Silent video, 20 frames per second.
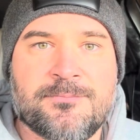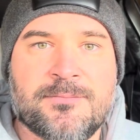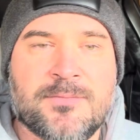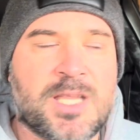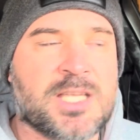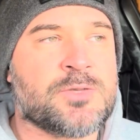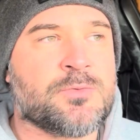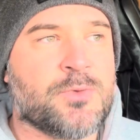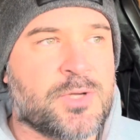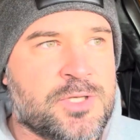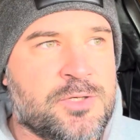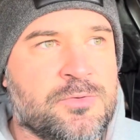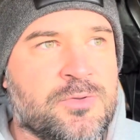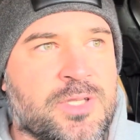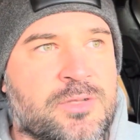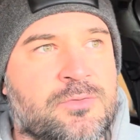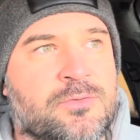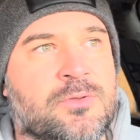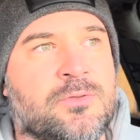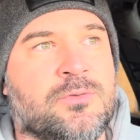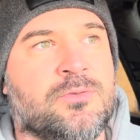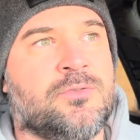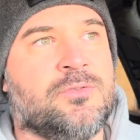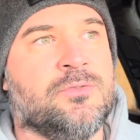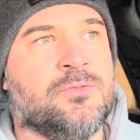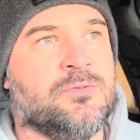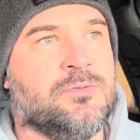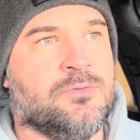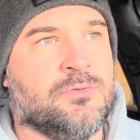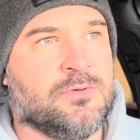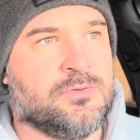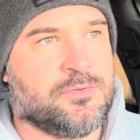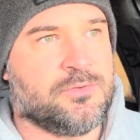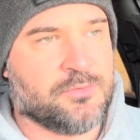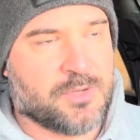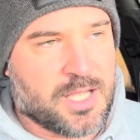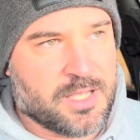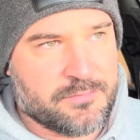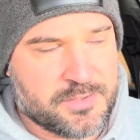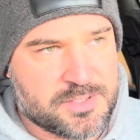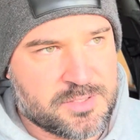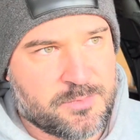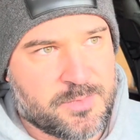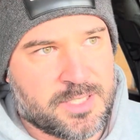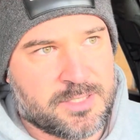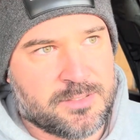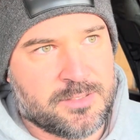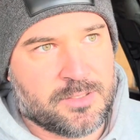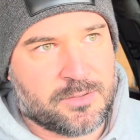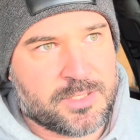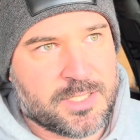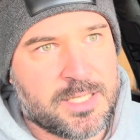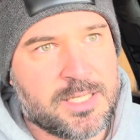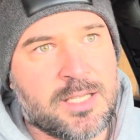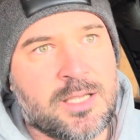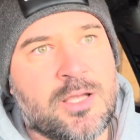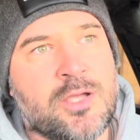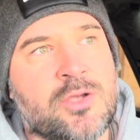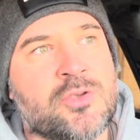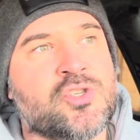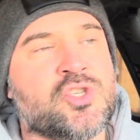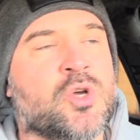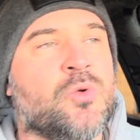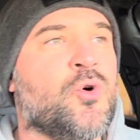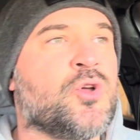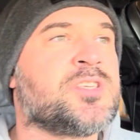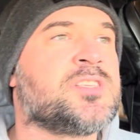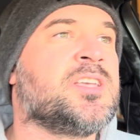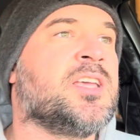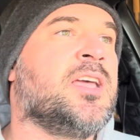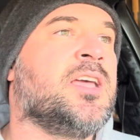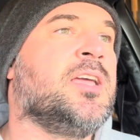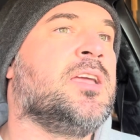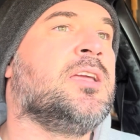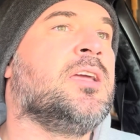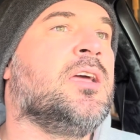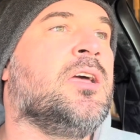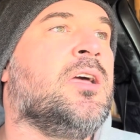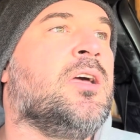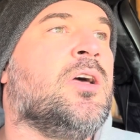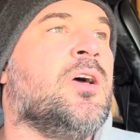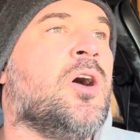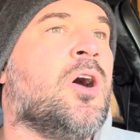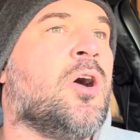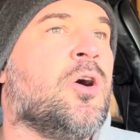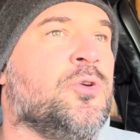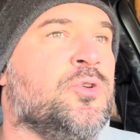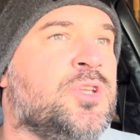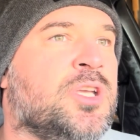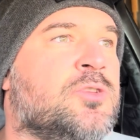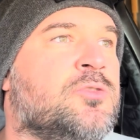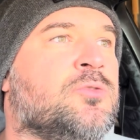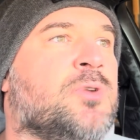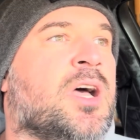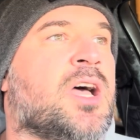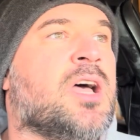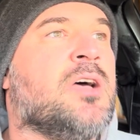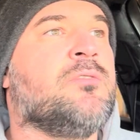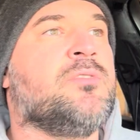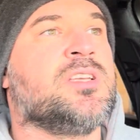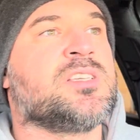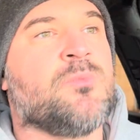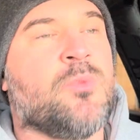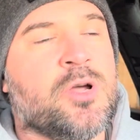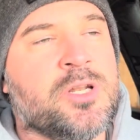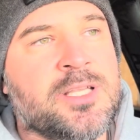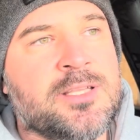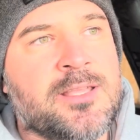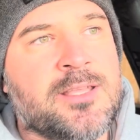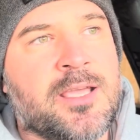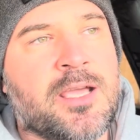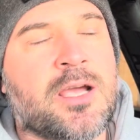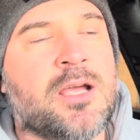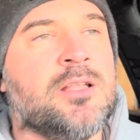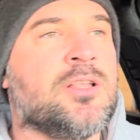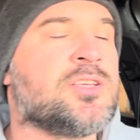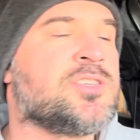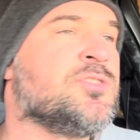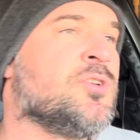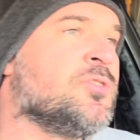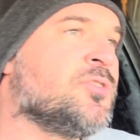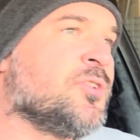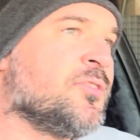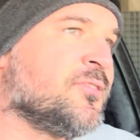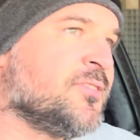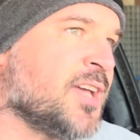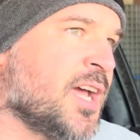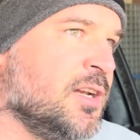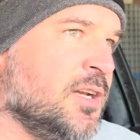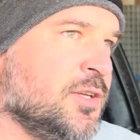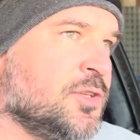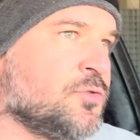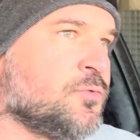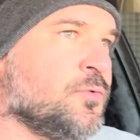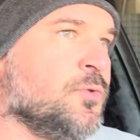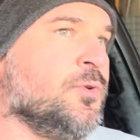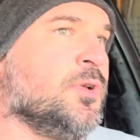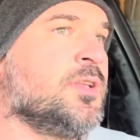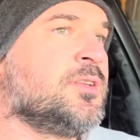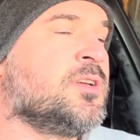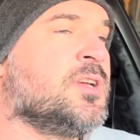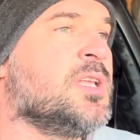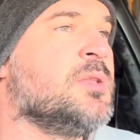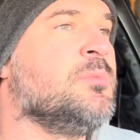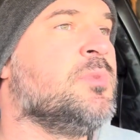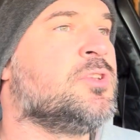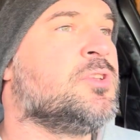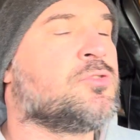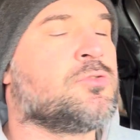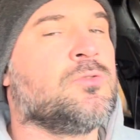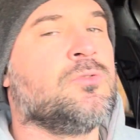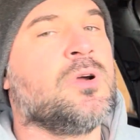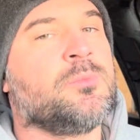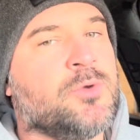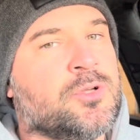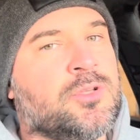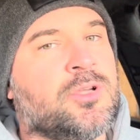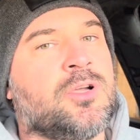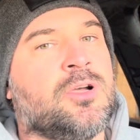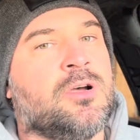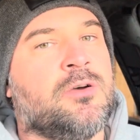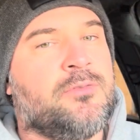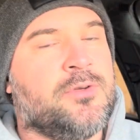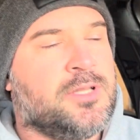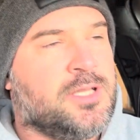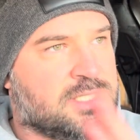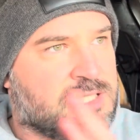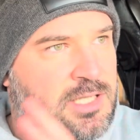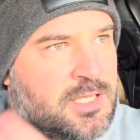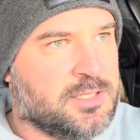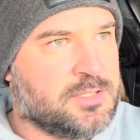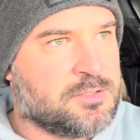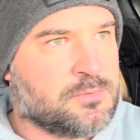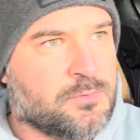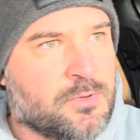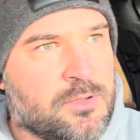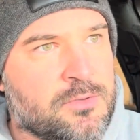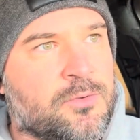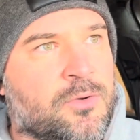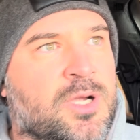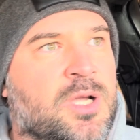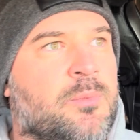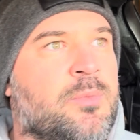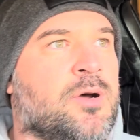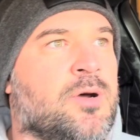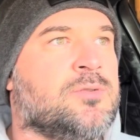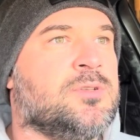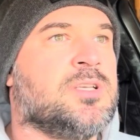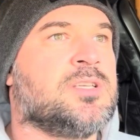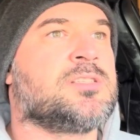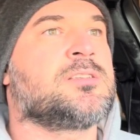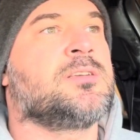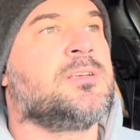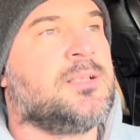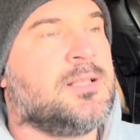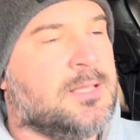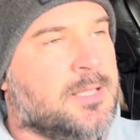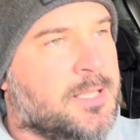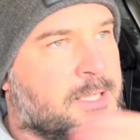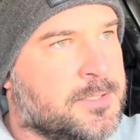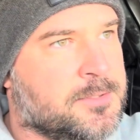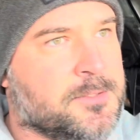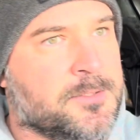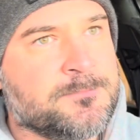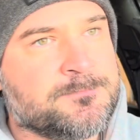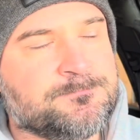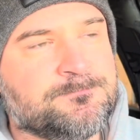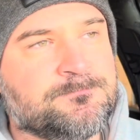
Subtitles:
That's what you need to have as a man there, okay? Some will say all you need to have is money there. That's not entirely true. That can be true. I'm going to cover this later on, talk about this later.